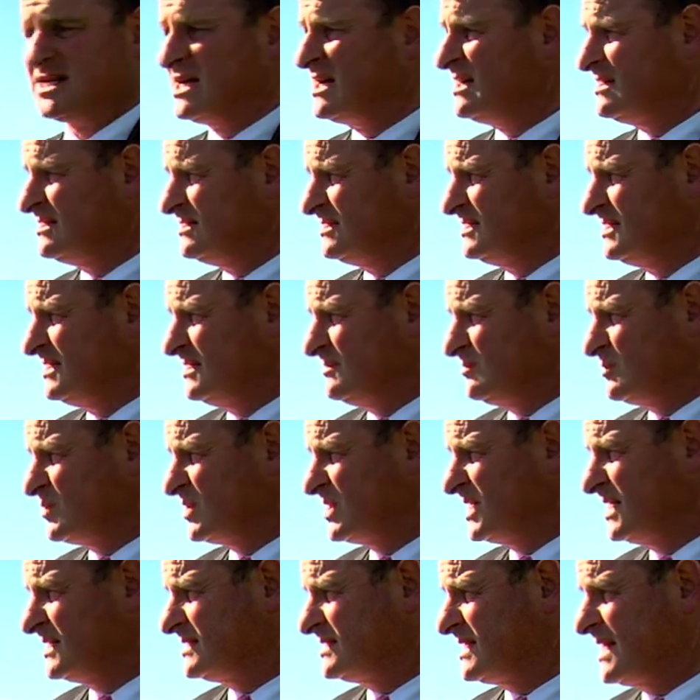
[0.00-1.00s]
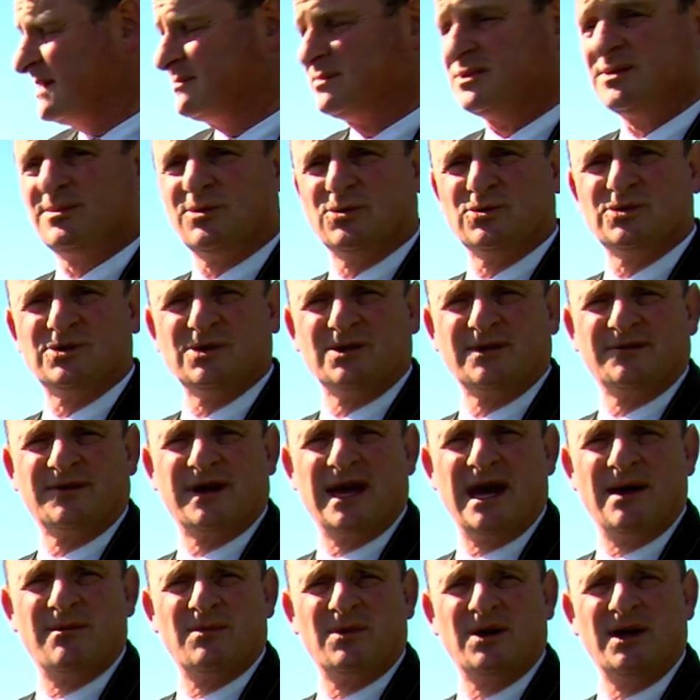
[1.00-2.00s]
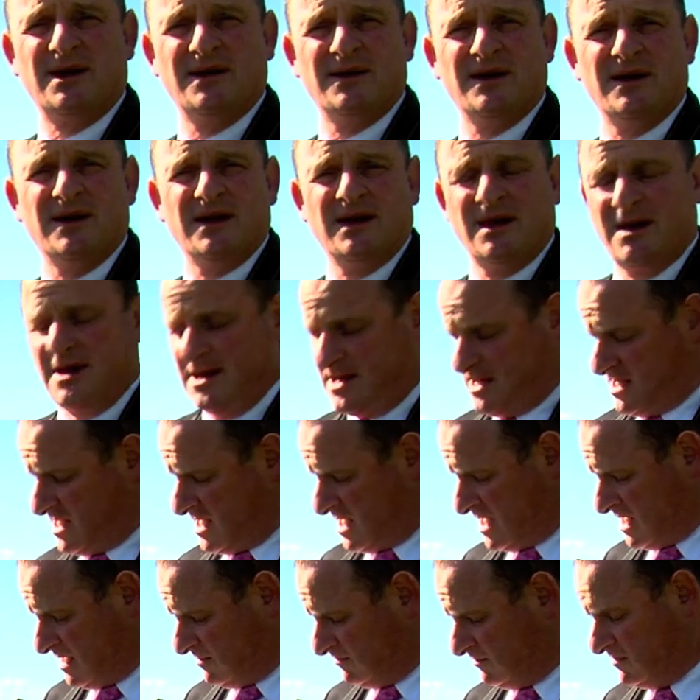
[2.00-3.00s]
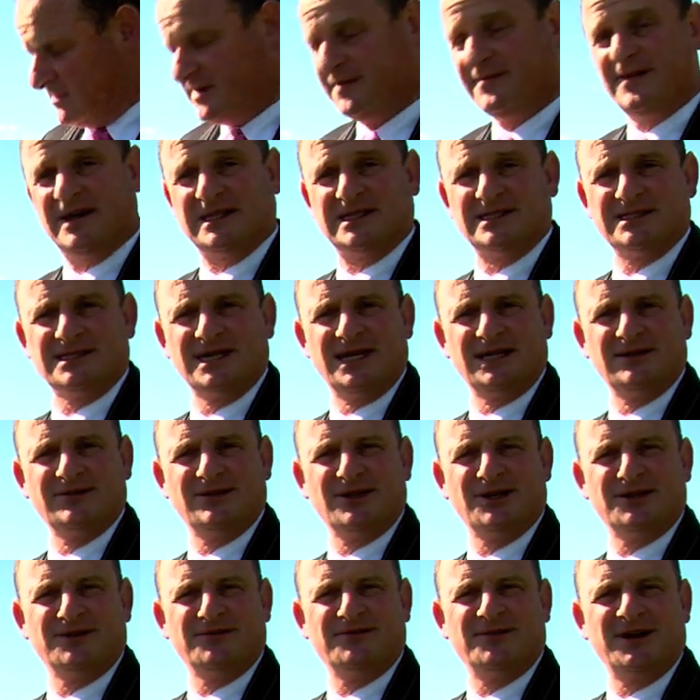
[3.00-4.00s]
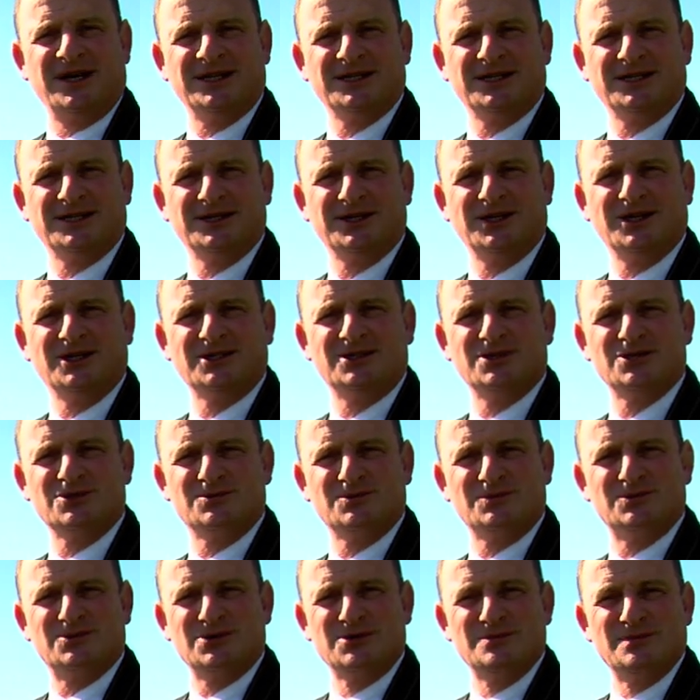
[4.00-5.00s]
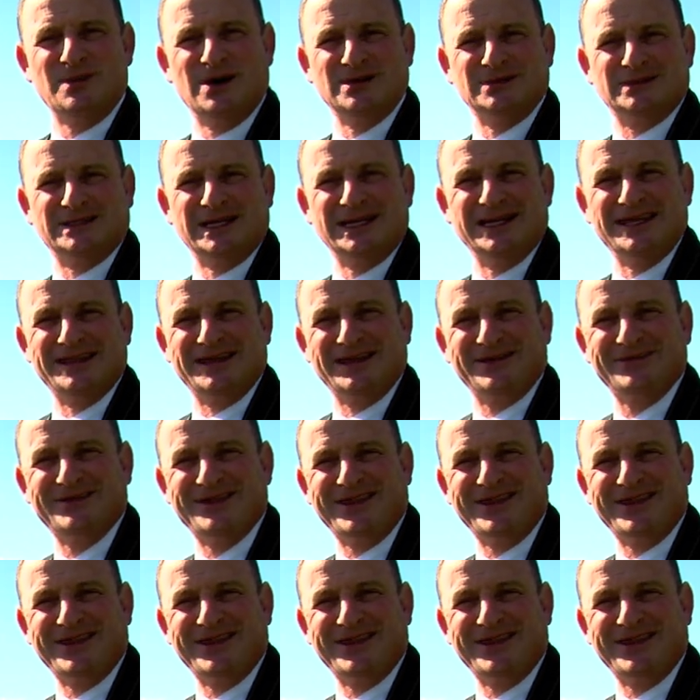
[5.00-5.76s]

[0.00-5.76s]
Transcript: a pretty adaptable sort of camera. In fact, it's a hell of a lot of fun. You can do most anything